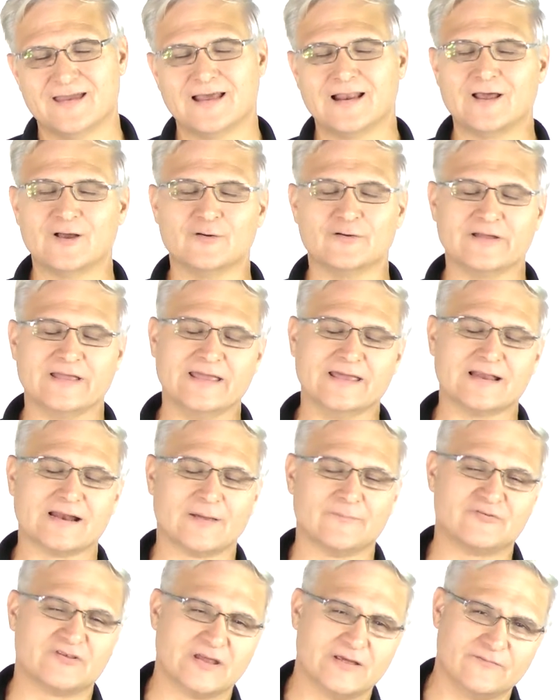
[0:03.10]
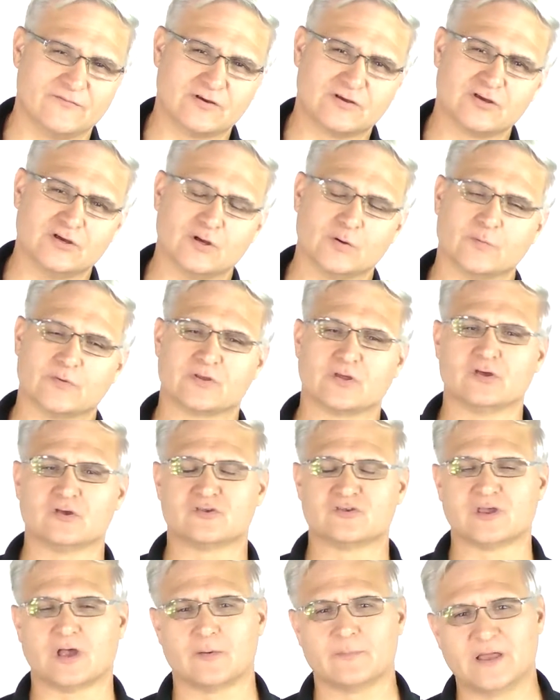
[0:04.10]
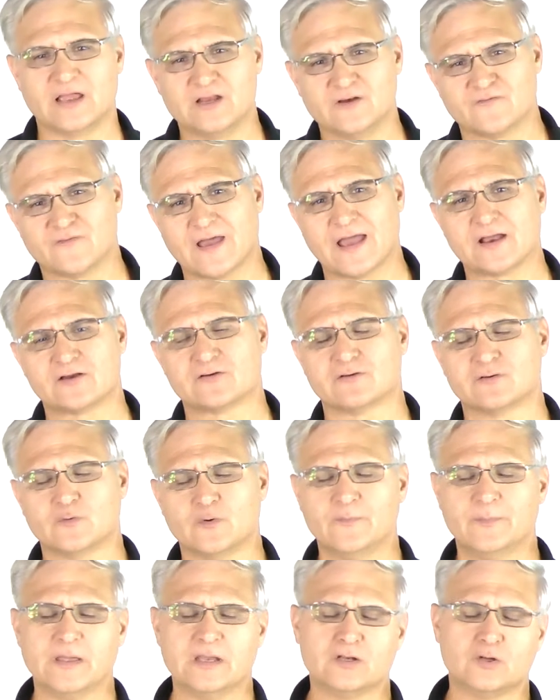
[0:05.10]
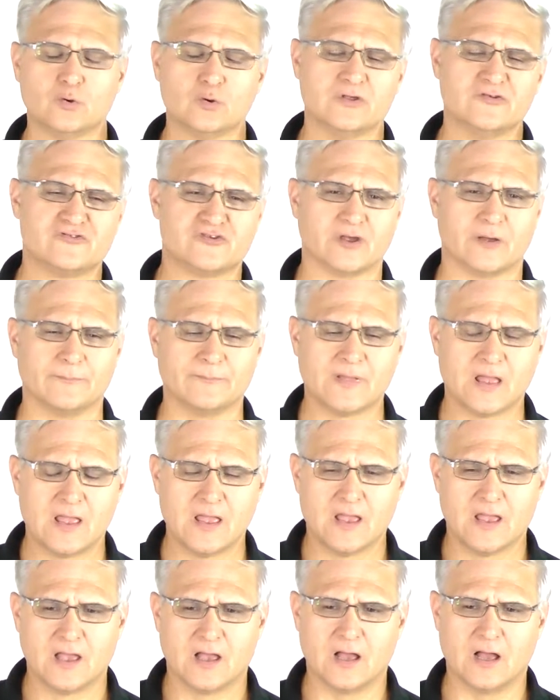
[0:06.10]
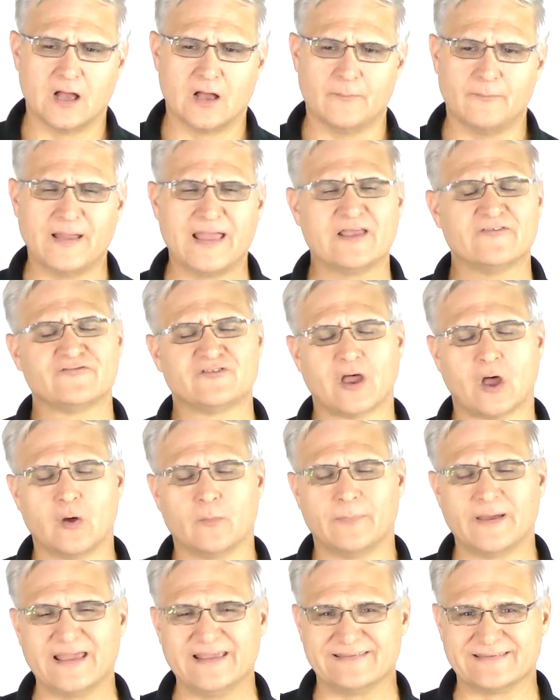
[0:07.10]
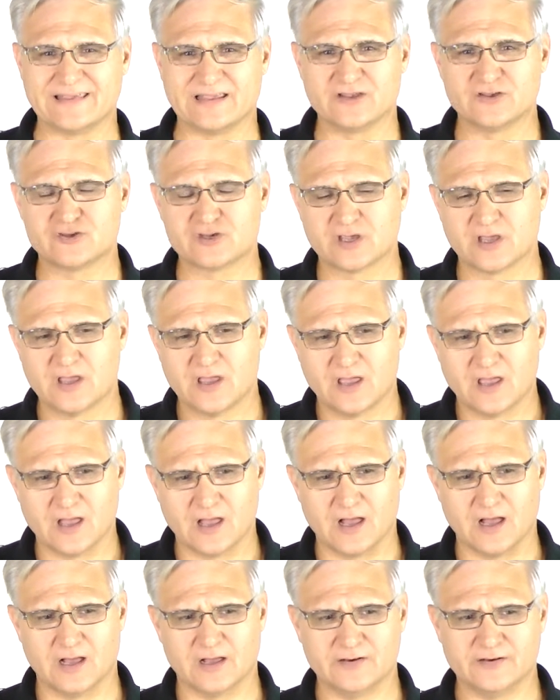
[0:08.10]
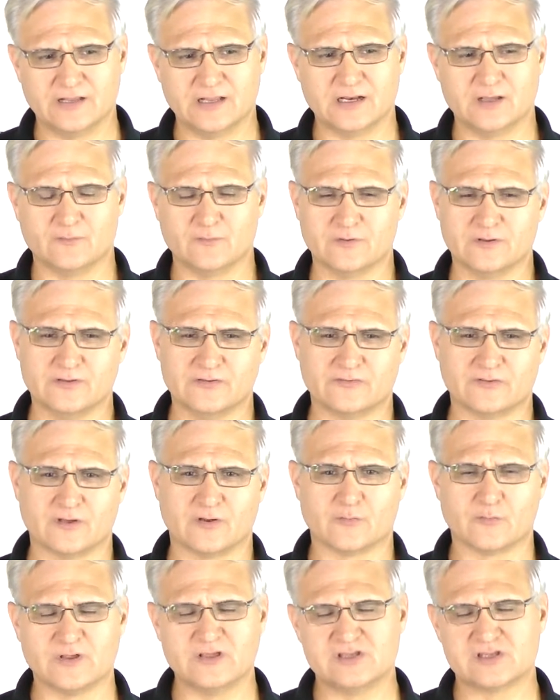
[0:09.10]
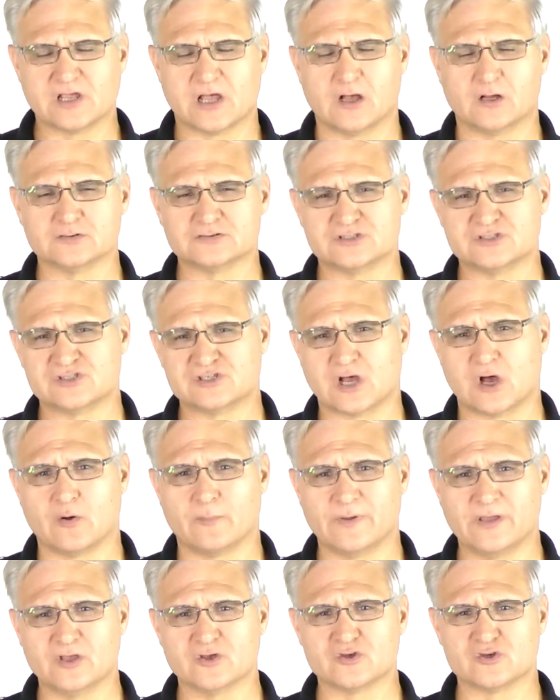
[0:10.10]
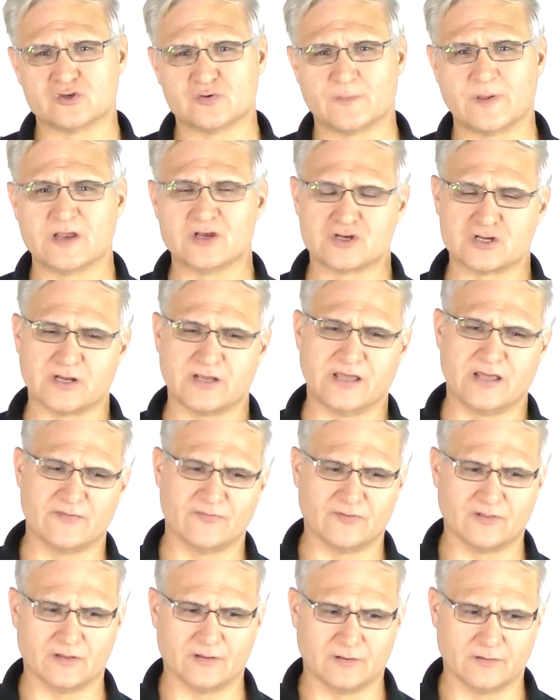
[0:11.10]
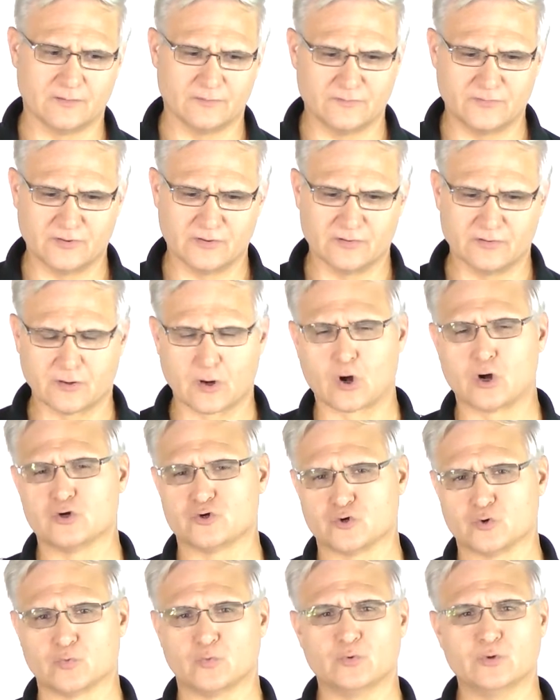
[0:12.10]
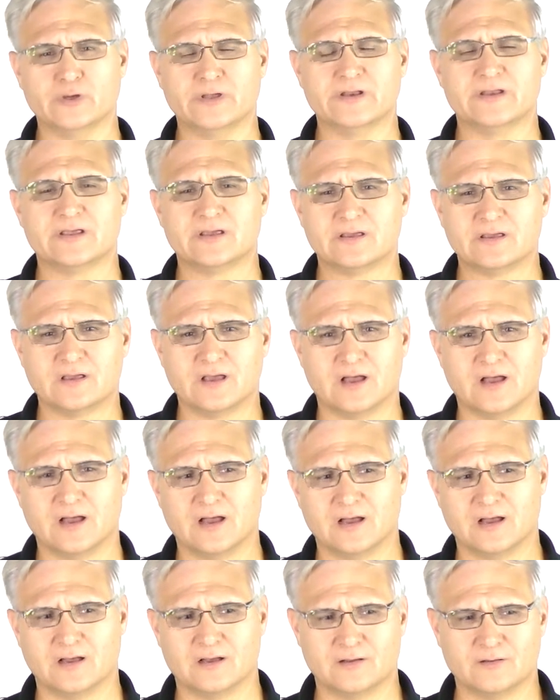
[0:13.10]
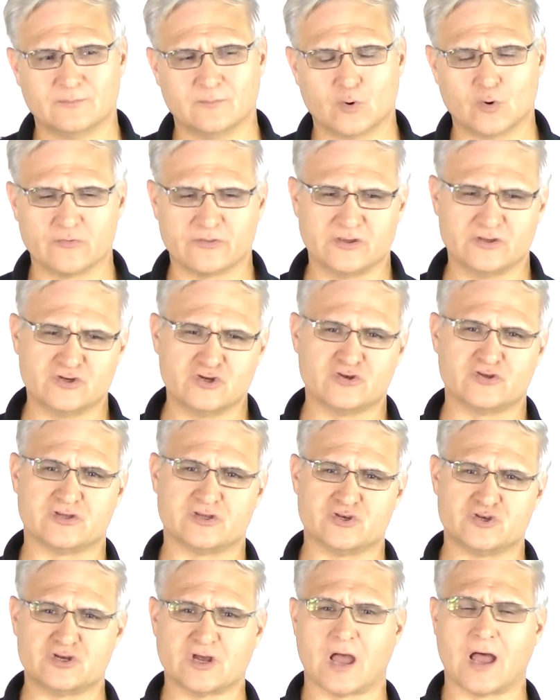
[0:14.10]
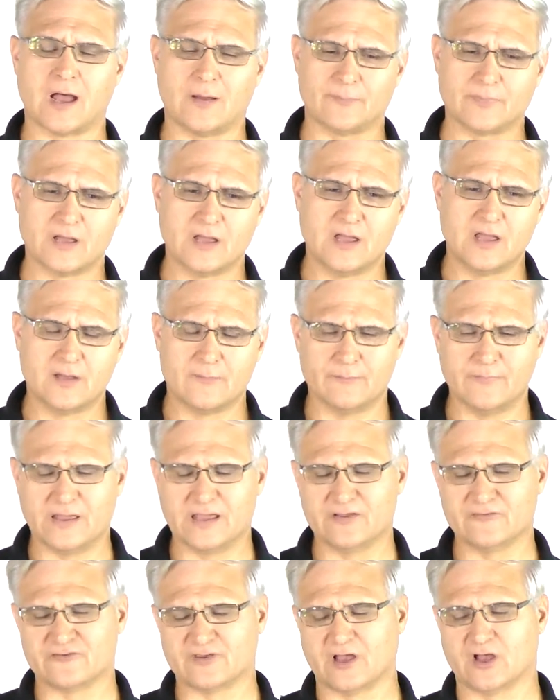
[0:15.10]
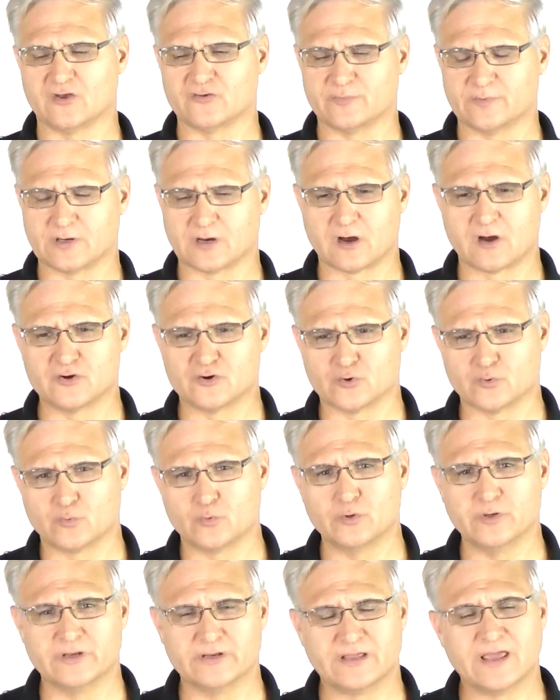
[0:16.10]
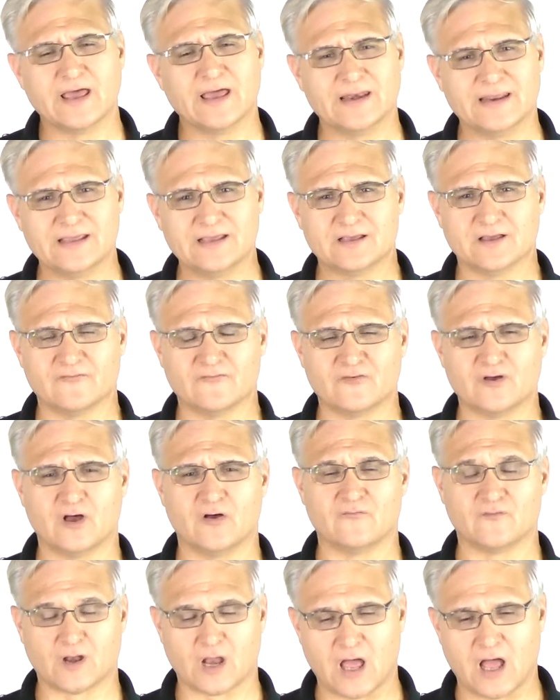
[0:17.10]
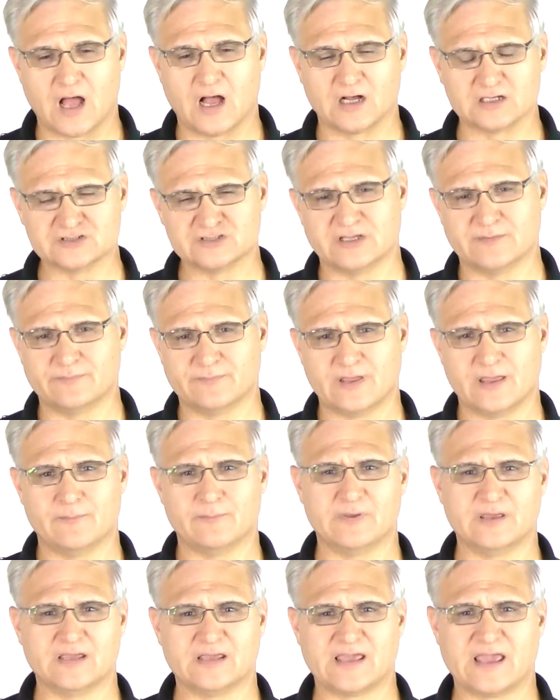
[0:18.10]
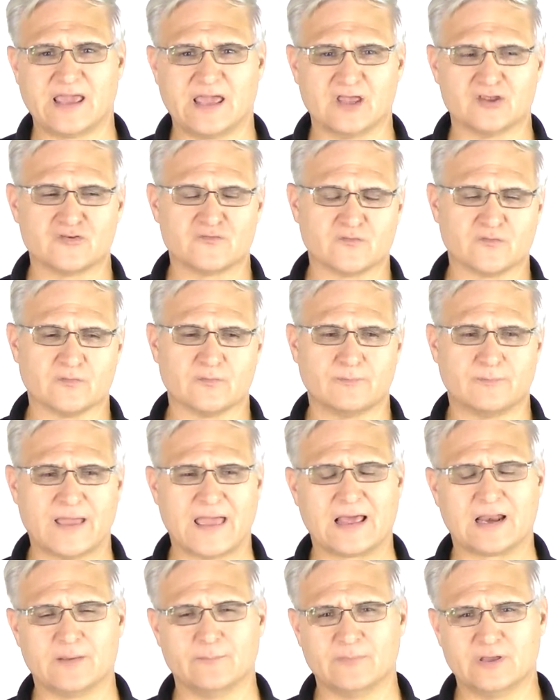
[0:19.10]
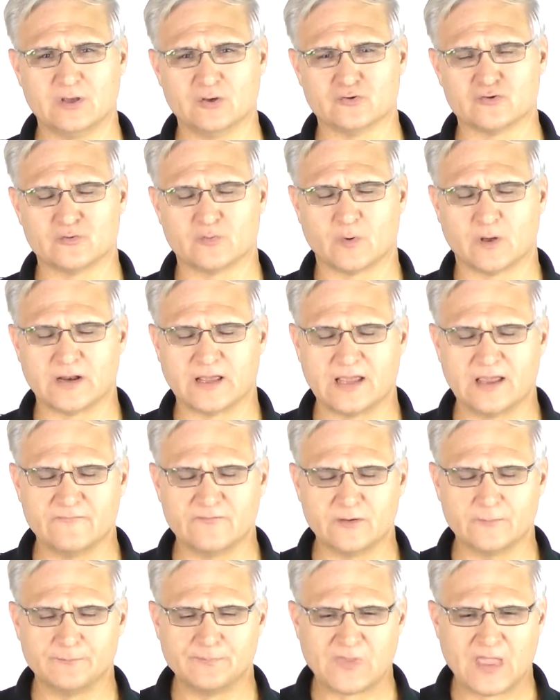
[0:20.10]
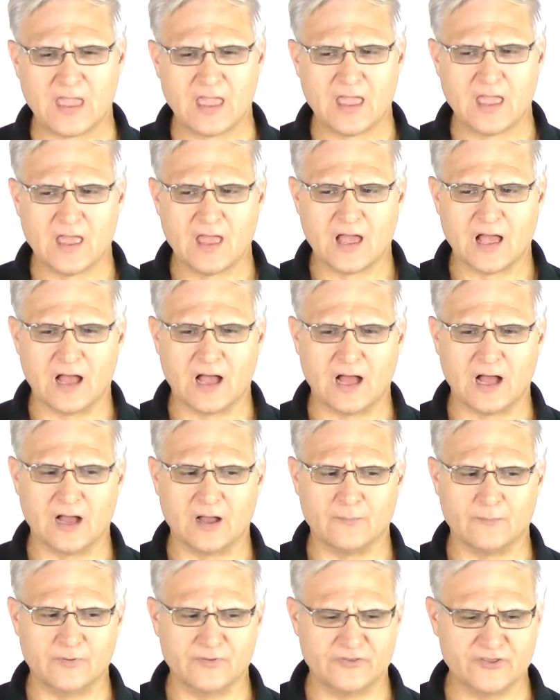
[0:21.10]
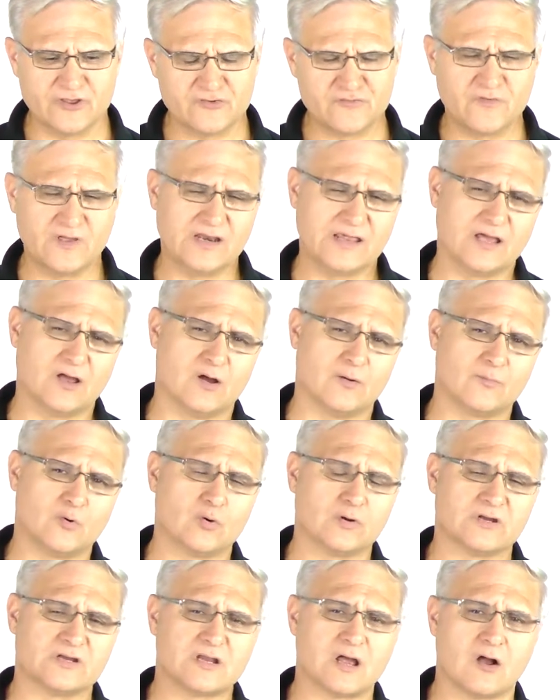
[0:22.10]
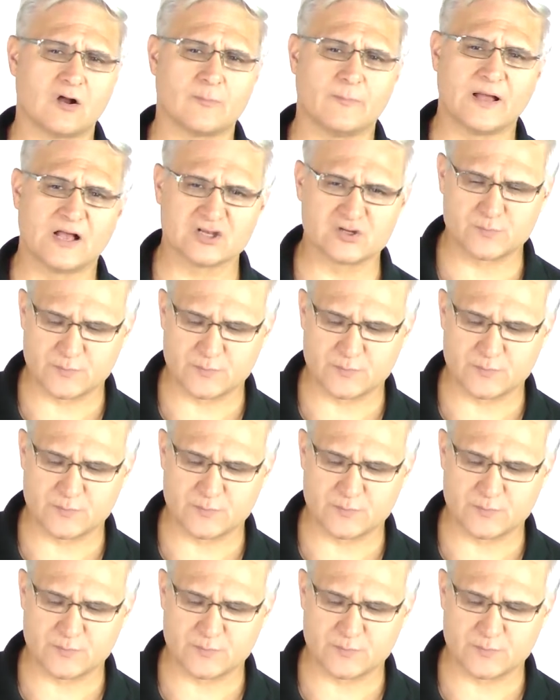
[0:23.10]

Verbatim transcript: Hello again, I'm Stephen Cook with Cook Saw Manufacturing. We've been doing some bandsaw basics, dealing with resaws and sawmills, especially in the larger wood, more than just the shop bandsaws, but larger wood cutting of logs and big cants for pallet mills and what have you. But this video I'm going to talk about